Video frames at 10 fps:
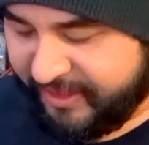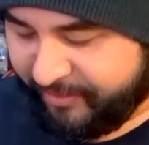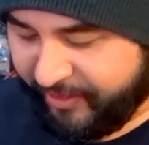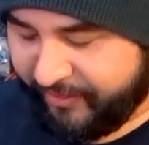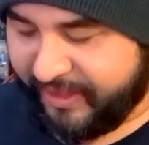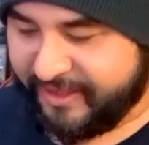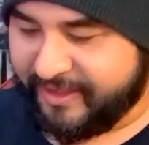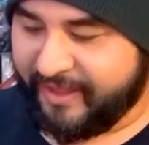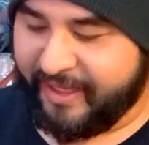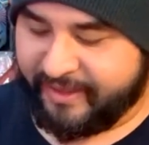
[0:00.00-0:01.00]

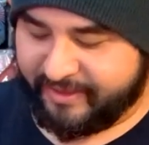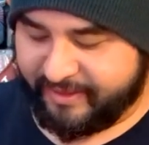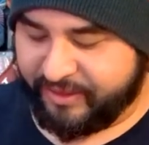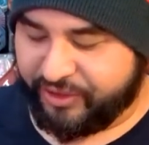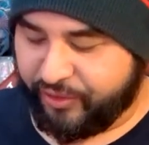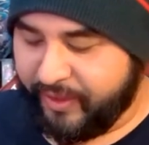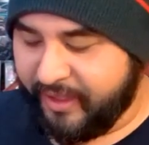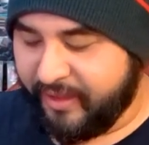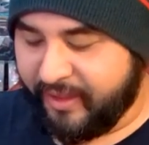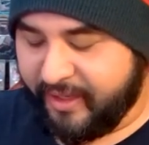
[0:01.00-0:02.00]
pre-release kits
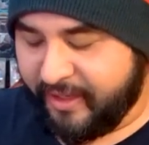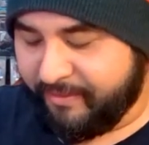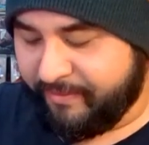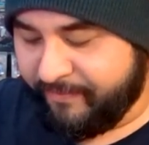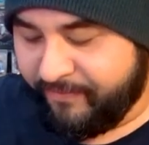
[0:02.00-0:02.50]
during the,